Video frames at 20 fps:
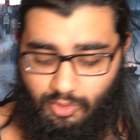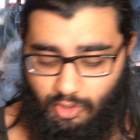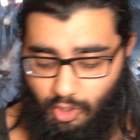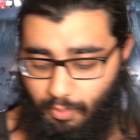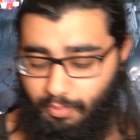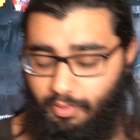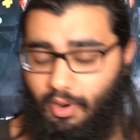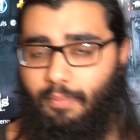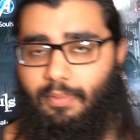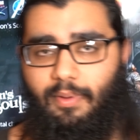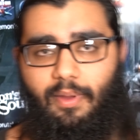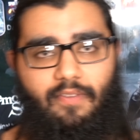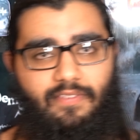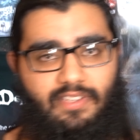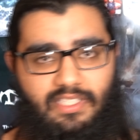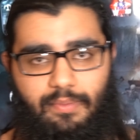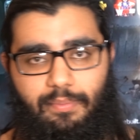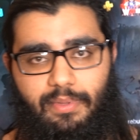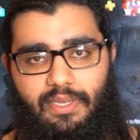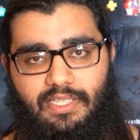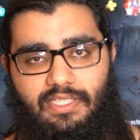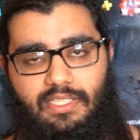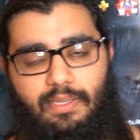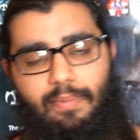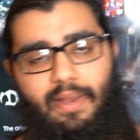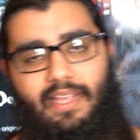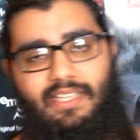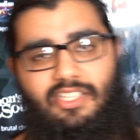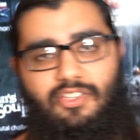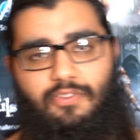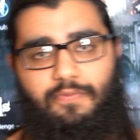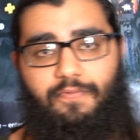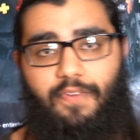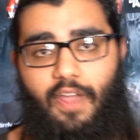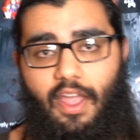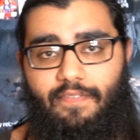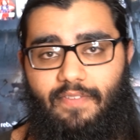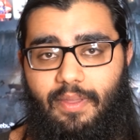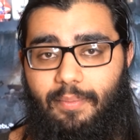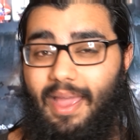with no problem, obviously because it's a PlayStation
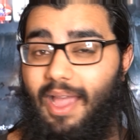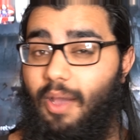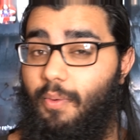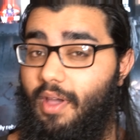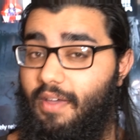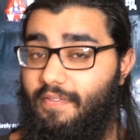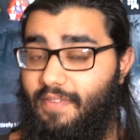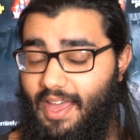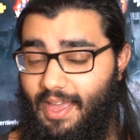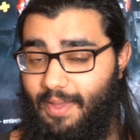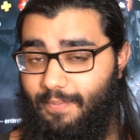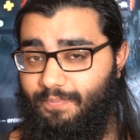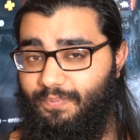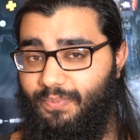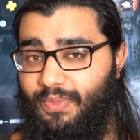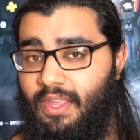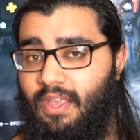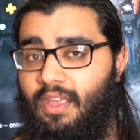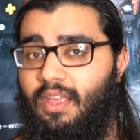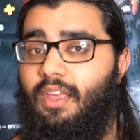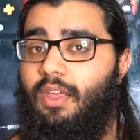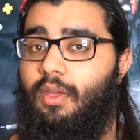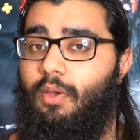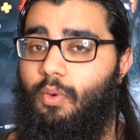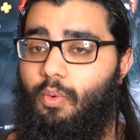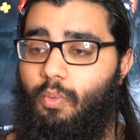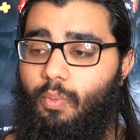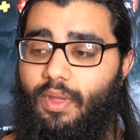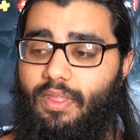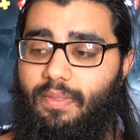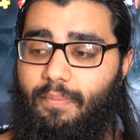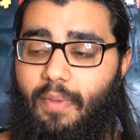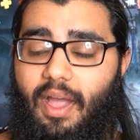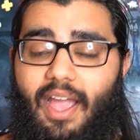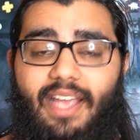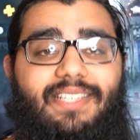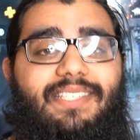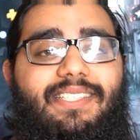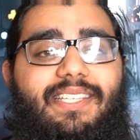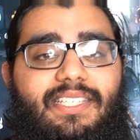5 game. However, with
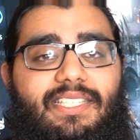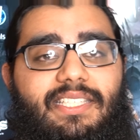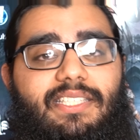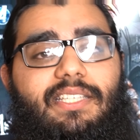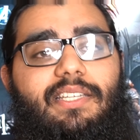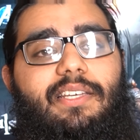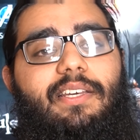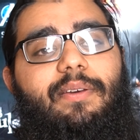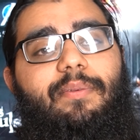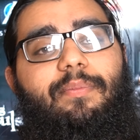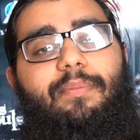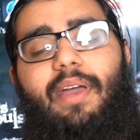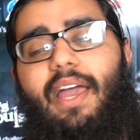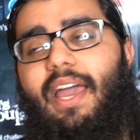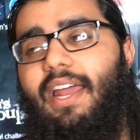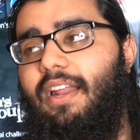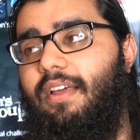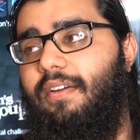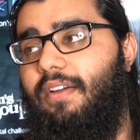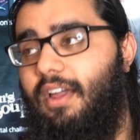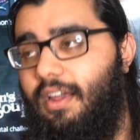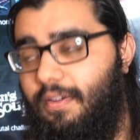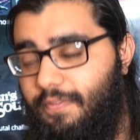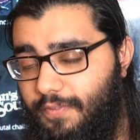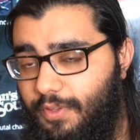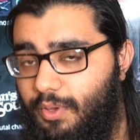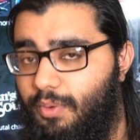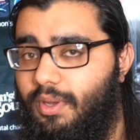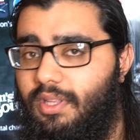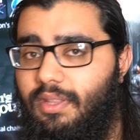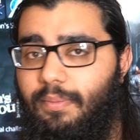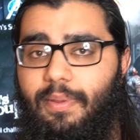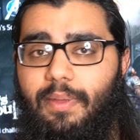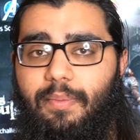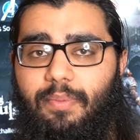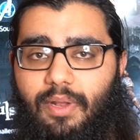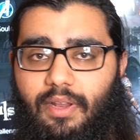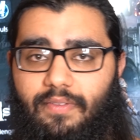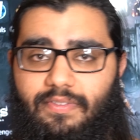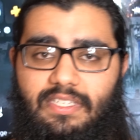my system and a few other
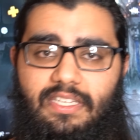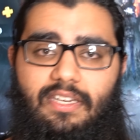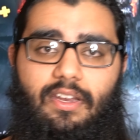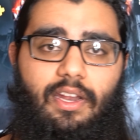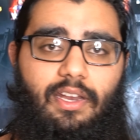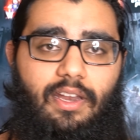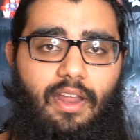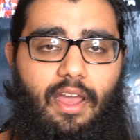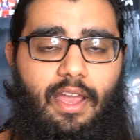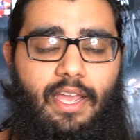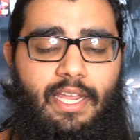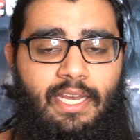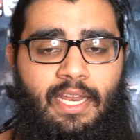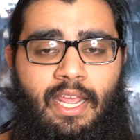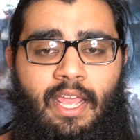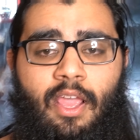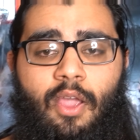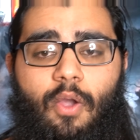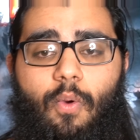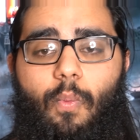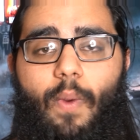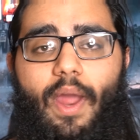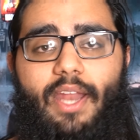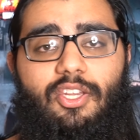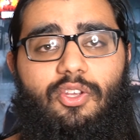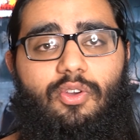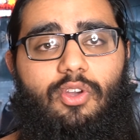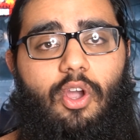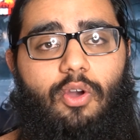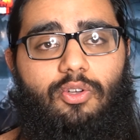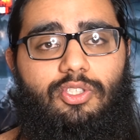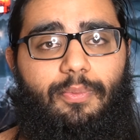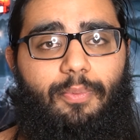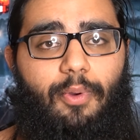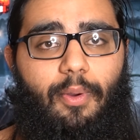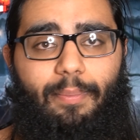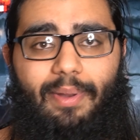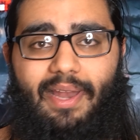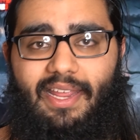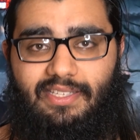people I've seen online, when you go to
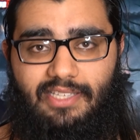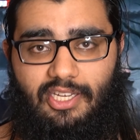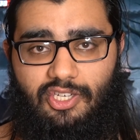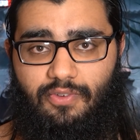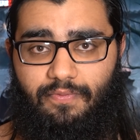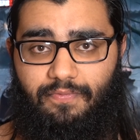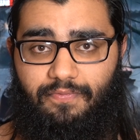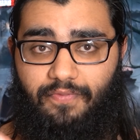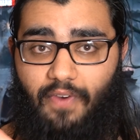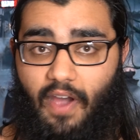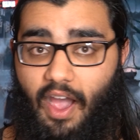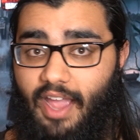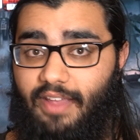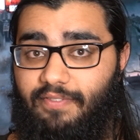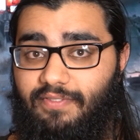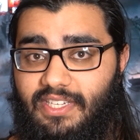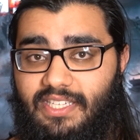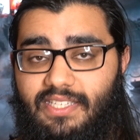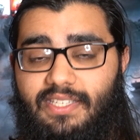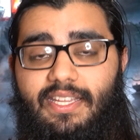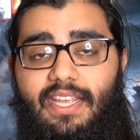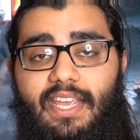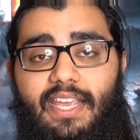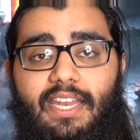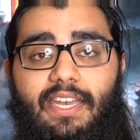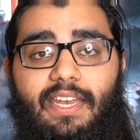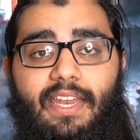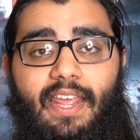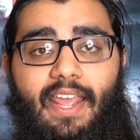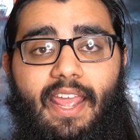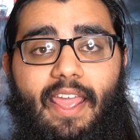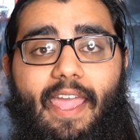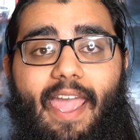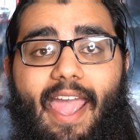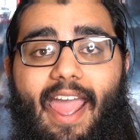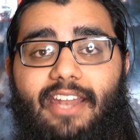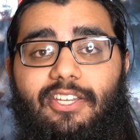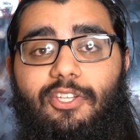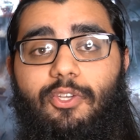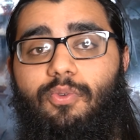put PlayStation 5 disc in
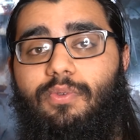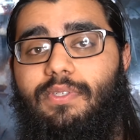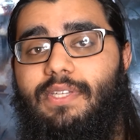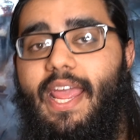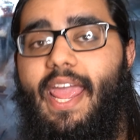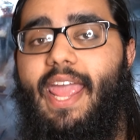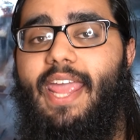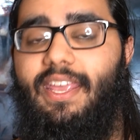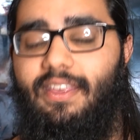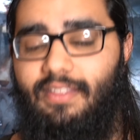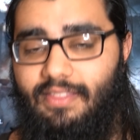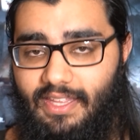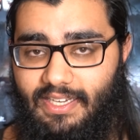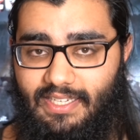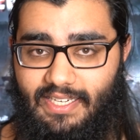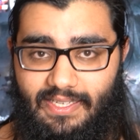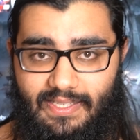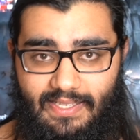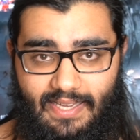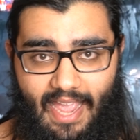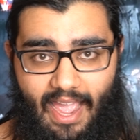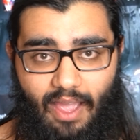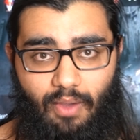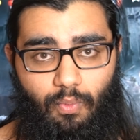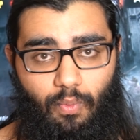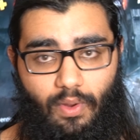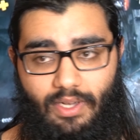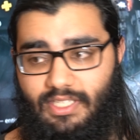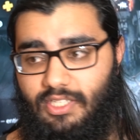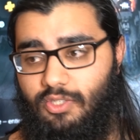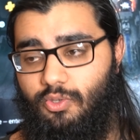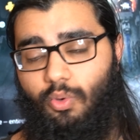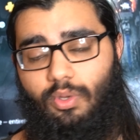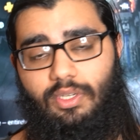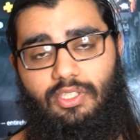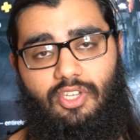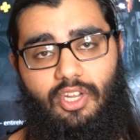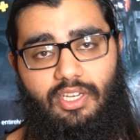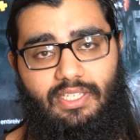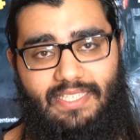and you take the disc out once it's all
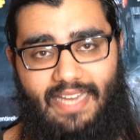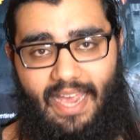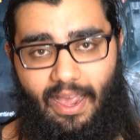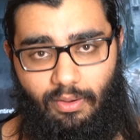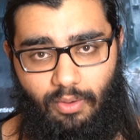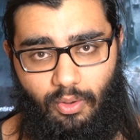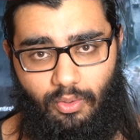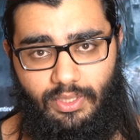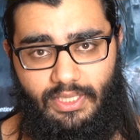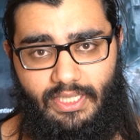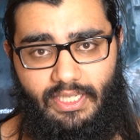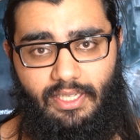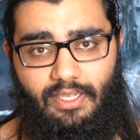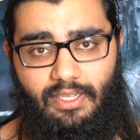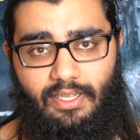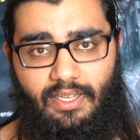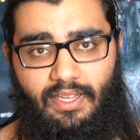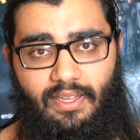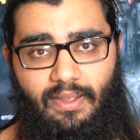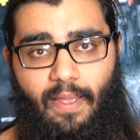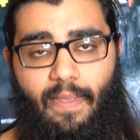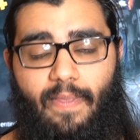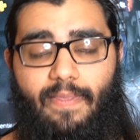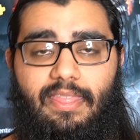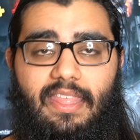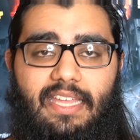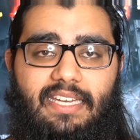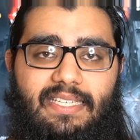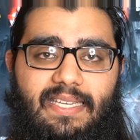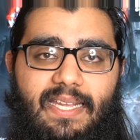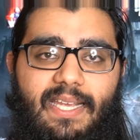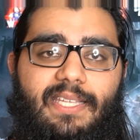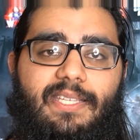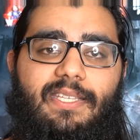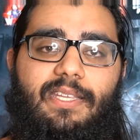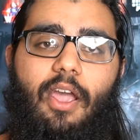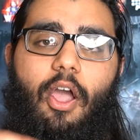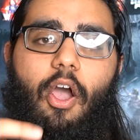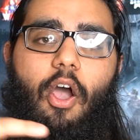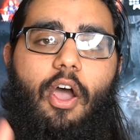done downloading, the
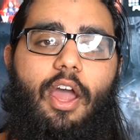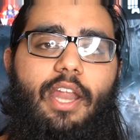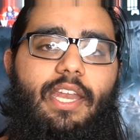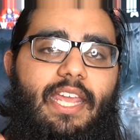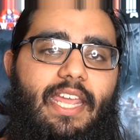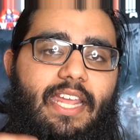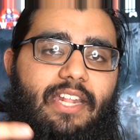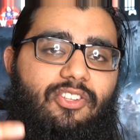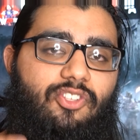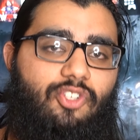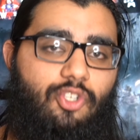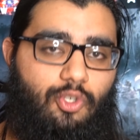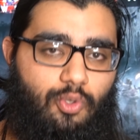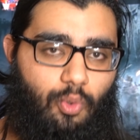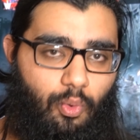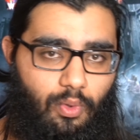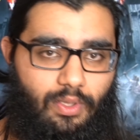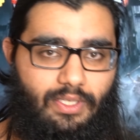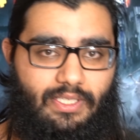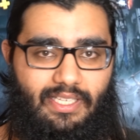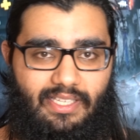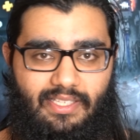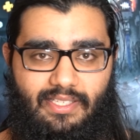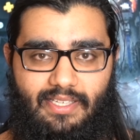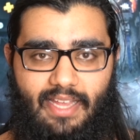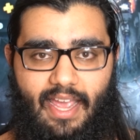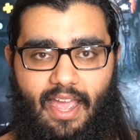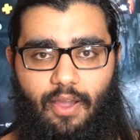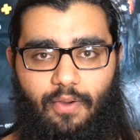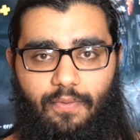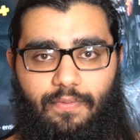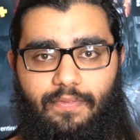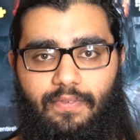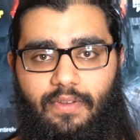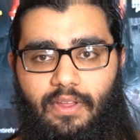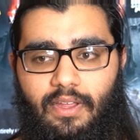disc uninstalls itself.